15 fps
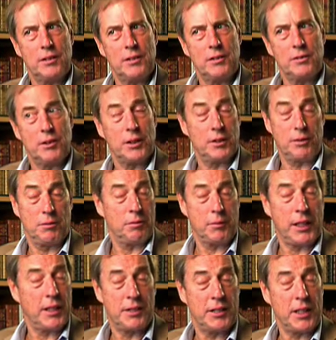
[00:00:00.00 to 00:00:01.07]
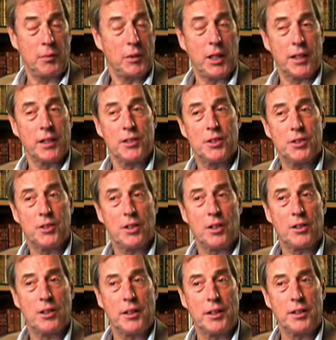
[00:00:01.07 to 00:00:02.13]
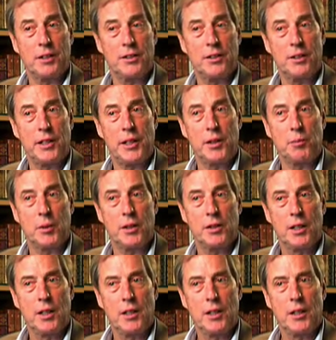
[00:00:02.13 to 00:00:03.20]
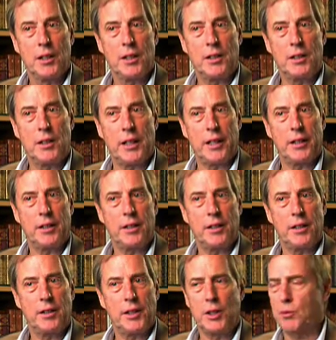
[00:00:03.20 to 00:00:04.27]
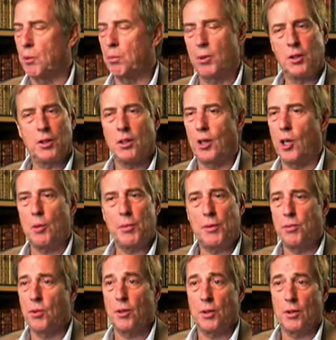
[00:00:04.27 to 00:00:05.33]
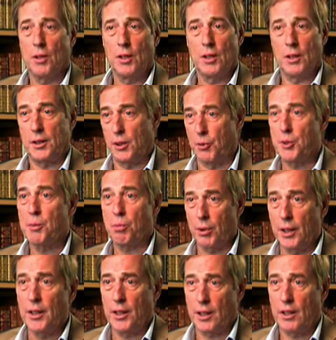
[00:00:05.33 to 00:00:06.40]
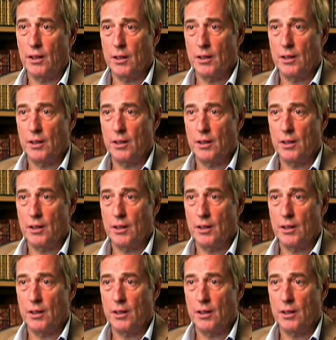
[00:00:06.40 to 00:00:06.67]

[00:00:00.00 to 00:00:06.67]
what may seem like a startling statement, that there were books long before there was printing.